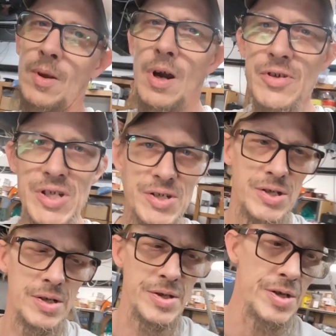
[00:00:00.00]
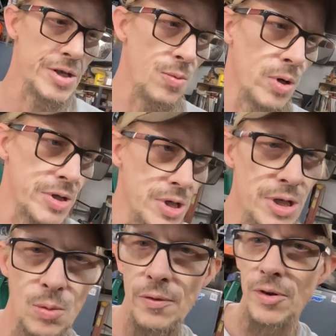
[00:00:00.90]
Obviously, as these get worked
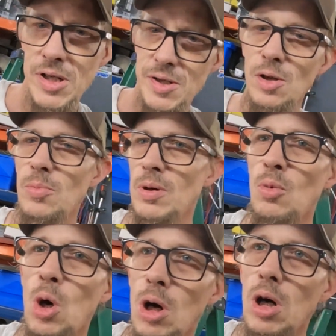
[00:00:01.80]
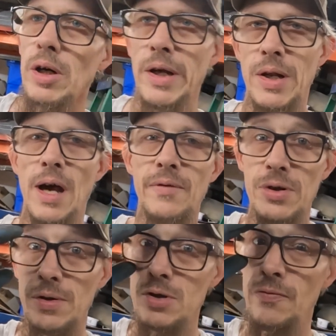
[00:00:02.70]
in, it will flex a little bit more, and having
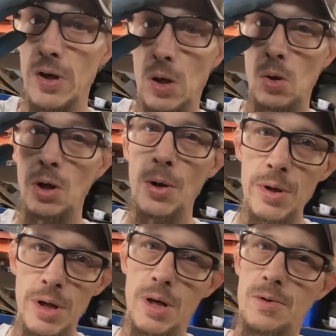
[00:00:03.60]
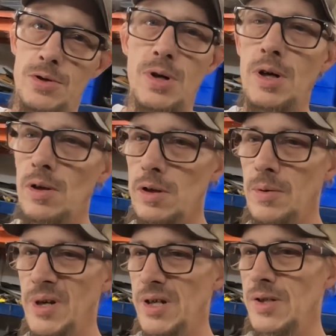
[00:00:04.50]
the vehicle loaded in a trailer,
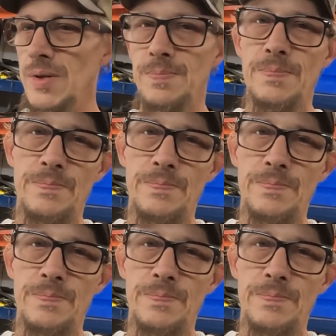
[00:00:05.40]
it makes the